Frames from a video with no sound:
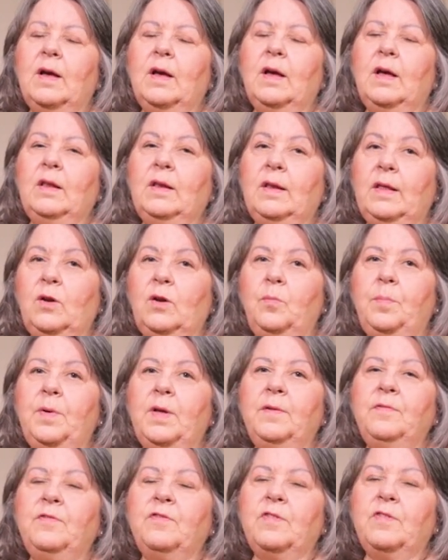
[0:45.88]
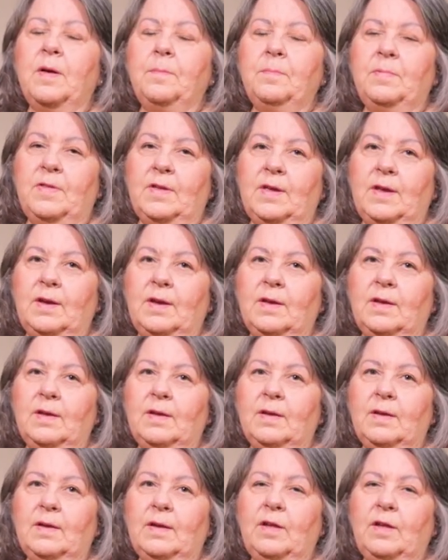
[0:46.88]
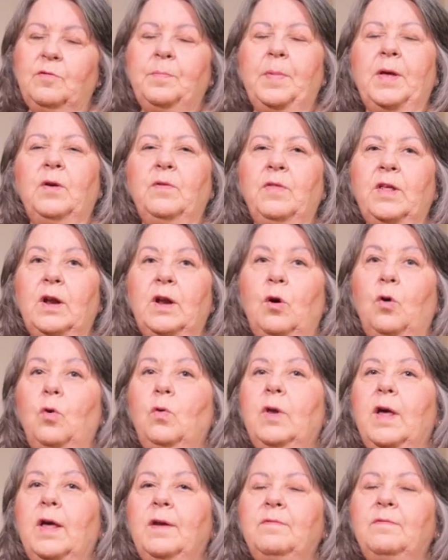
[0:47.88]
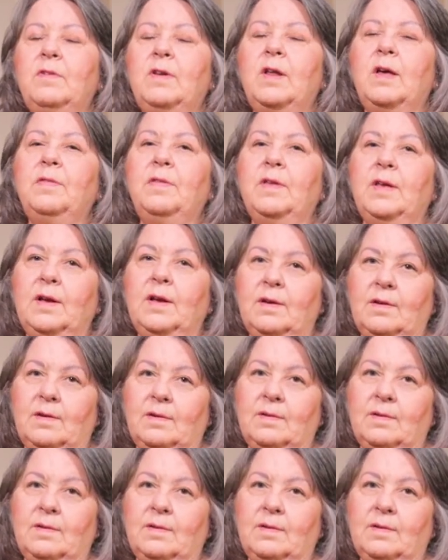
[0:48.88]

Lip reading: A little bit of something is better than a whole lot of nothing.